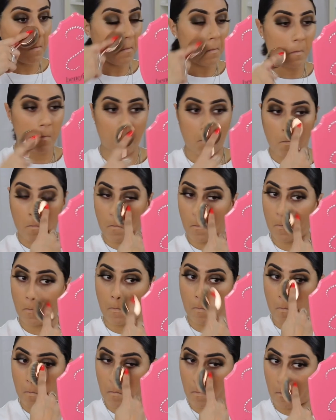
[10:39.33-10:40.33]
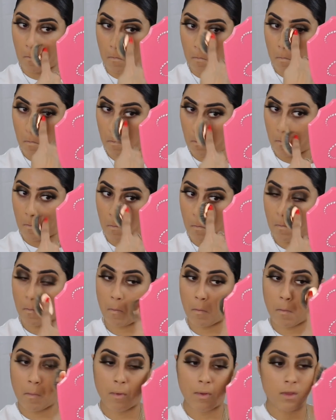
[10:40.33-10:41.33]

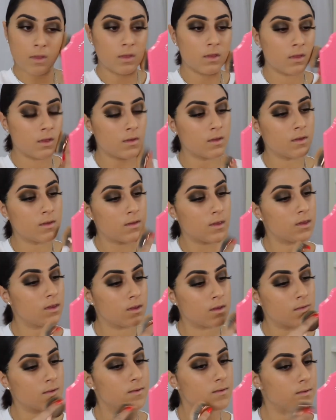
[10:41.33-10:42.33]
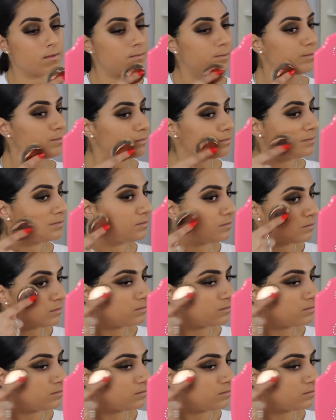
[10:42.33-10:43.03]
No one is speaking in this clip.